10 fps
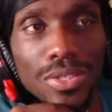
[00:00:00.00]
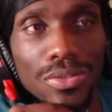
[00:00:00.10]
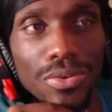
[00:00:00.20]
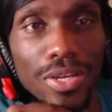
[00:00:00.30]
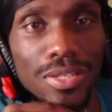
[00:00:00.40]

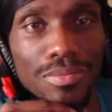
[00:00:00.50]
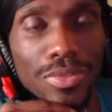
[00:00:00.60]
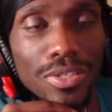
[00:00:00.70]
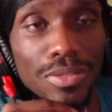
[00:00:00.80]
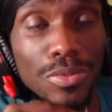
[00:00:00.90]
Right? But,
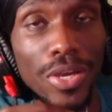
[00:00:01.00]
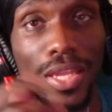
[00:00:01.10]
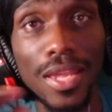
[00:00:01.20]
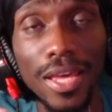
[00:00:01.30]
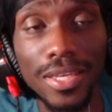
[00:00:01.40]
um, go ahead,
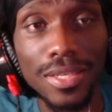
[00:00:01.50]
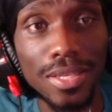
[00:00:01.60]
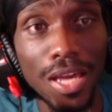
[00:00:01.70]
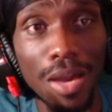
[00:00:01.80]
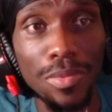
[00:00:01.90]
like,
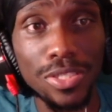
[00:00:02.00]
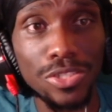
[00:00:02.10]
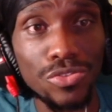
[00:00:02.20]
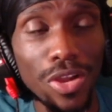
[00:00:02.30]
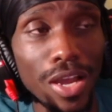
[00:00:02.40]
comment,
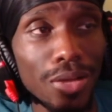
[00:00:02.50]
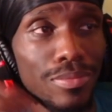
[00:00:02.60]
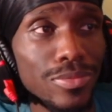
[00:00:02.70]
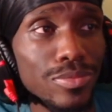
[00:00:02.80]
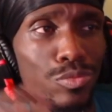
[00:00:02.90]
subscribe.
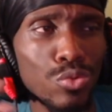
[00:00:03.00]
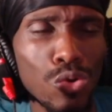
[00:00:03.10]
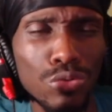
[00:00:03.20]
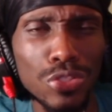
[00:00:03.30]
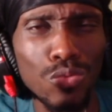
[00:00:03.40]
Roll
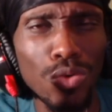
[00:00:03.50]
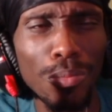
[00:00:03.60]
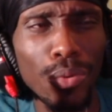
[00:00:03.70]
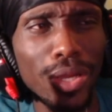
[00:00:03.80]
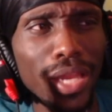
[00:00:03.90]
to
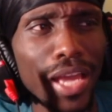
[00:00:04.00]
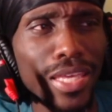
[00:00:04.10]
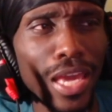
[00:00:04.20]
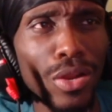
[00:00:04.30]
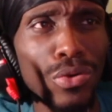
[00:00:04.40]

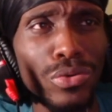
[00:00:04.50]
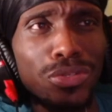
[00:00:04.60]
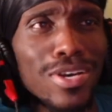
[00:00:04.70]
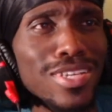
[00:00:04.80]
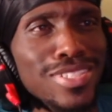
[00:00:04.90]
1.9K though. Know what
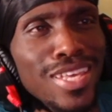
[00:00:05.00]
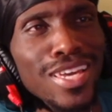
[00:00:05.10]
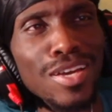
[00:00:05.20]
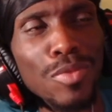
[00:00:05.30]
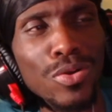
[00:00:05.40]
I'm saying?
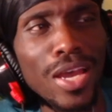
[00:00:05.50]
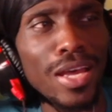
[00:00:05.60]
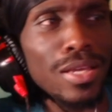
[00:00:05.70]
Come on, huh?